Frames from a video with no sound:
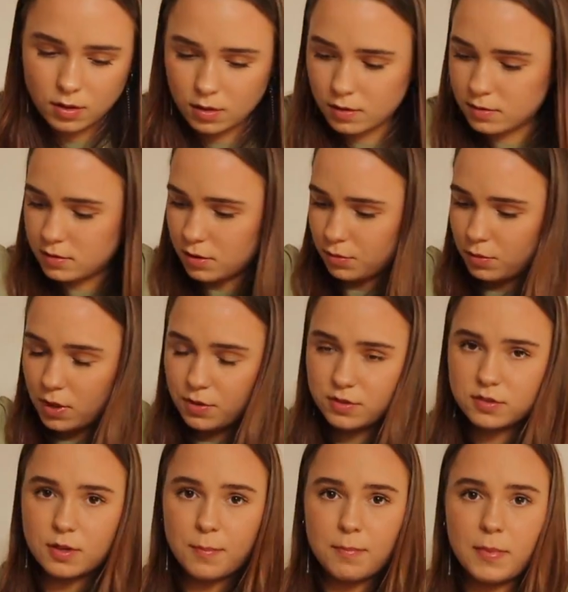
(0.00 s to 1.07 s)
So
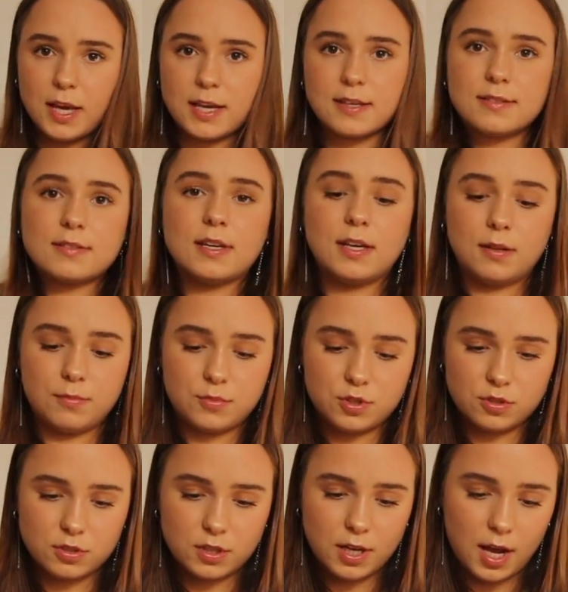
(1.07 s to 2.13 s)
whilst I'm mixing, I'm just
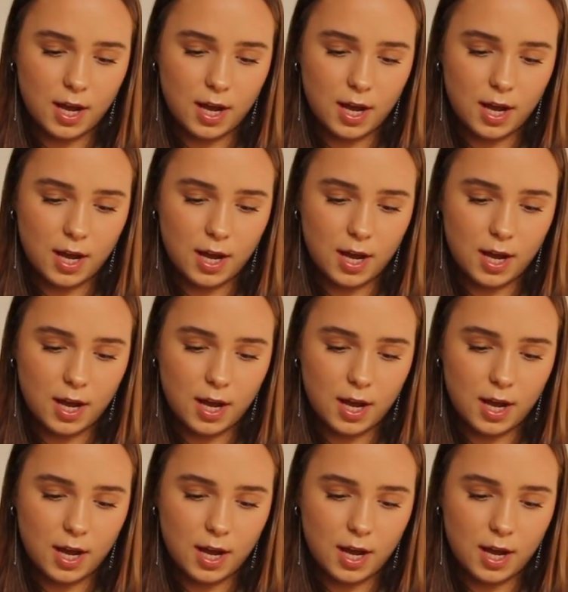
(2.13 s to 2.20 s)
going to